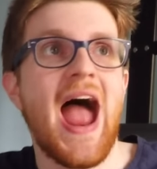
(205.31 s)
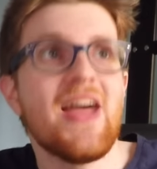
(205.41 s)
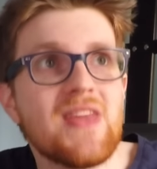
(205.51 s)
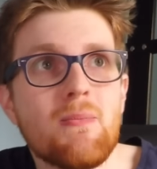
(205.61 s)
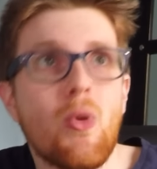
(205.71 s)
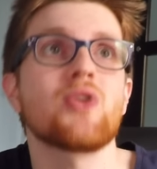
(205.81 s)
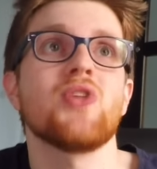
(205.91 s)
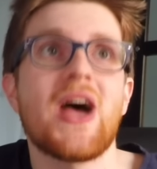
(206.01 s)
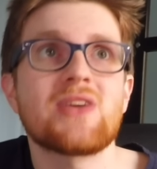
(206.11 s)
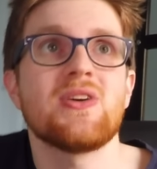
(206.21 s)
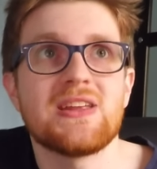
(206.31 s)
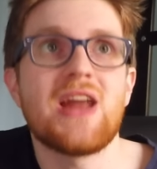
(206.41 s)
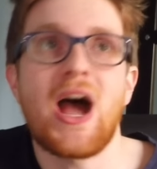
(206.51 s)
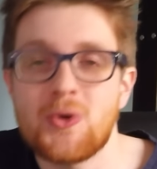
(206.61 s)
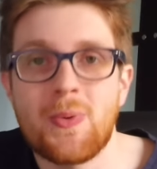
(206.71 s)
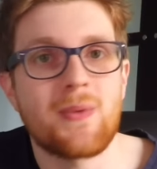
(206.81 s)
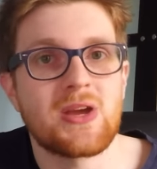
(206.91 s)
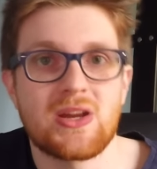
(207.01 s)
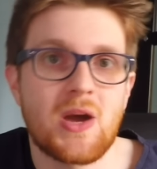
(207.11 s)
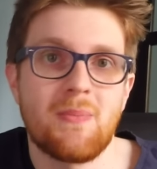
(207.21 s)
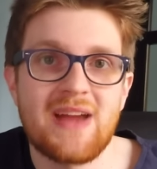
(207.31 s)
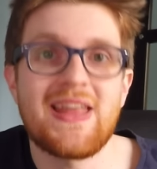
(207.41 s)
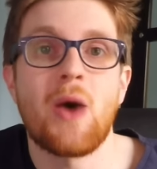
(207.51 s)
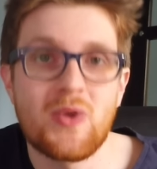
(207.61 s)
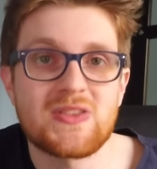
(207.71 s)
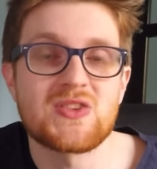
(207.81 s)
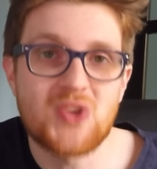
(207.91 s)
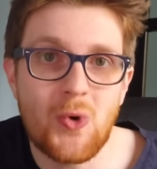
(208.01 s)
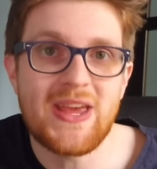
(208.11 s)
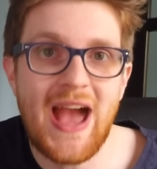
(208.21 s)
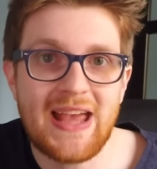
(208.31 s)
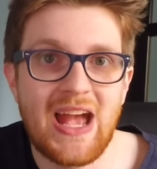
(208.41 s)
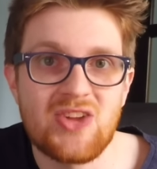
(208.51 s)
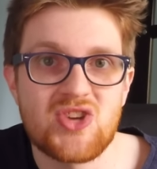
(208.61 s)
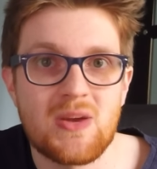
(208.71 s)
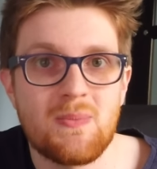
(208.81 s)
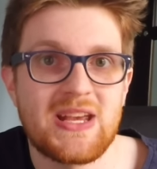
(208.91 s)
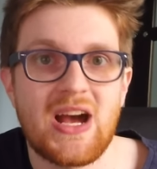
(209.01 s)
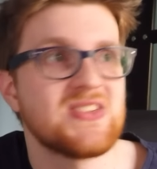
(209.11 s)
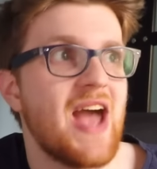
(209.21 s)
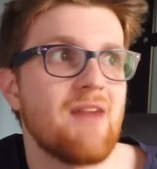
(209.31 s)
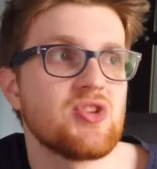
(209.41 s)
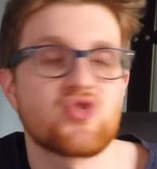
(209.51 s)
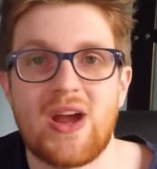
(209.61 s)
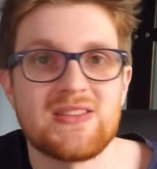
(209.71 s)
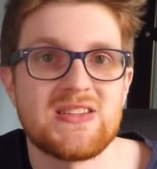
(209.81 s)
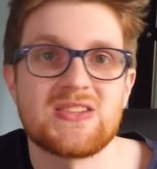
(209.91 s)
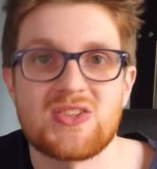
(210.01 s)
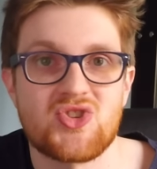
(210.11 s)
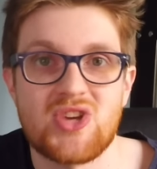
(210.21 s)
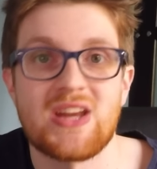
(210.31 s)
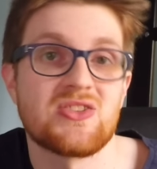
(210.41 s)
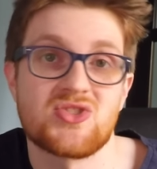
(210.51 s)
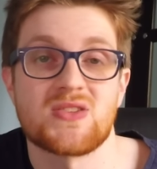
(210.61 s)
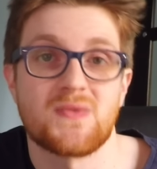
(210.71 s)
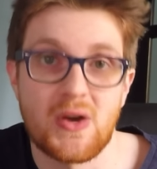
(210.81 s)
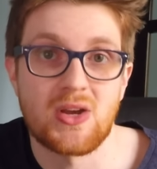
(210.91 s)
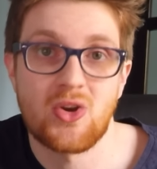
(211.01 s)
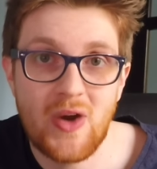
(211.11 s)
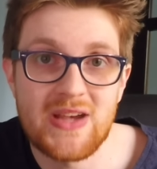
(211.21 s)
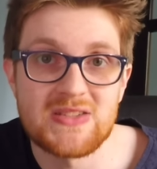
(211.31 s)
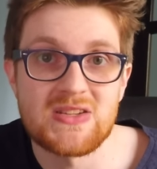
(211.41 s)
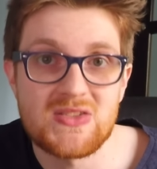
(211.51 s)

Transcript: And then more likely than not, you're probably going to combine that with the Zoodiac engine because having Drantias and shit is just fucking crazy.